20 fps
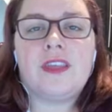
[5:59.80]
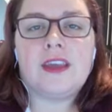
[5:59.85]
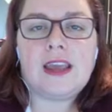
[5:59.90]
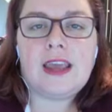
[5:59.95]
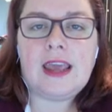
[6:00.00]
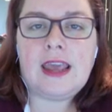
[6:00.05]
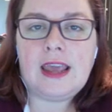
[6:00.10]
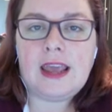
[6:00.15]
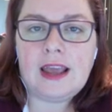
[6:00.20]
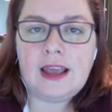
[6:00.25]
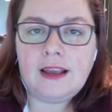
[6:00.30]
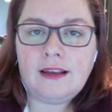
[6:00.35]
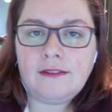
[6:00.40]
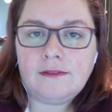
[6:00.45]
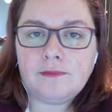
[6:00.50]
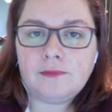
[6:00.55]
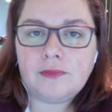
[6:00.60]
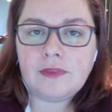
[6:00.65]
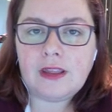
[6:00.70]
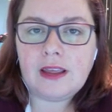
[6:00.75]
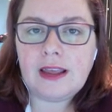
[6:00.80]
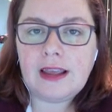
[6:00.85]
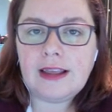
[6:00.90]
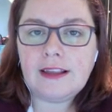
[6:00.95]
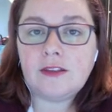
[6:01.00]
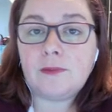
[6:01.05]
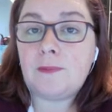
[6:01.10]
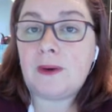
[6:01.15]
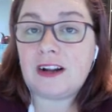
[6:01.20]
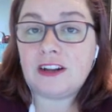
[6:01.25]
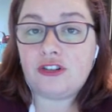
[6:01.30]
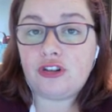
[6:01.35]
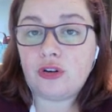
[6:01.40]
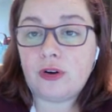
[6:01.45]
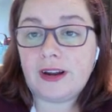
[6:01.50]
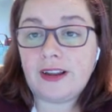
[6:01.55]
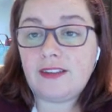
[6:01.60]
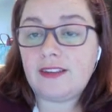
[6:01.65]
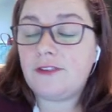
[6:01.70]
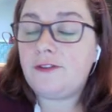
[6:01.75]
Everything here is
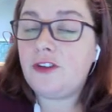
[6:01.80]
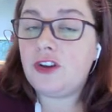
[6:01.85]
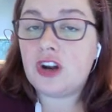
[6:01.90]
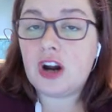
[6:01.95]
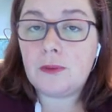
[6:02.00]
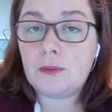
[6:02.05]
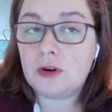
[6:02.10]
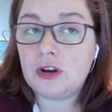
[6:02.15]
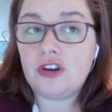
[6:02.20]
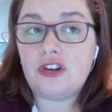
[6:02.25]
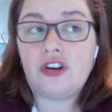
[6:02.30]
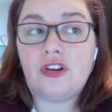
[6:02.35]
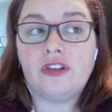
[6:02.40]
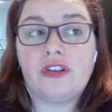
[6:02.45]
by choice. If you don't